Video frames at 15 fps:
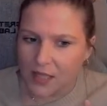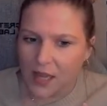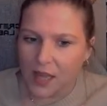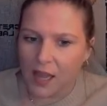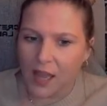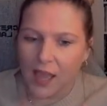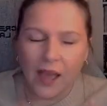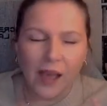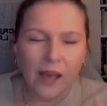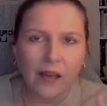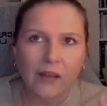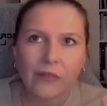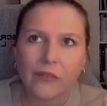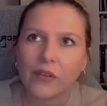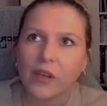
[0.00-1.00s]
I
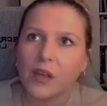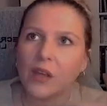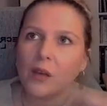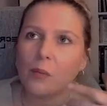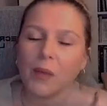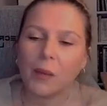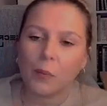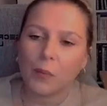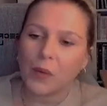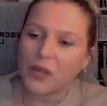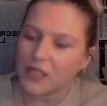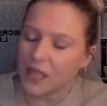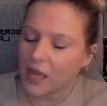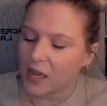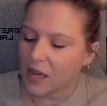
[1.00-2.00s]
have my
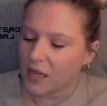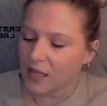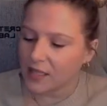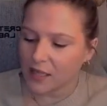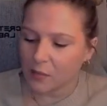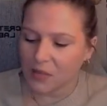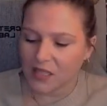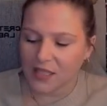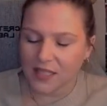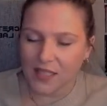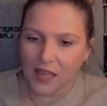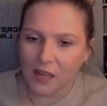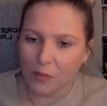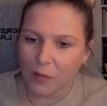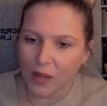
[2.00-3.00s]
podcast. I'm
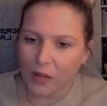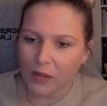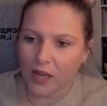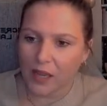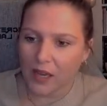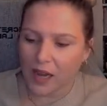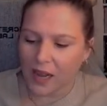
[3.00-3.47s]
excited about it.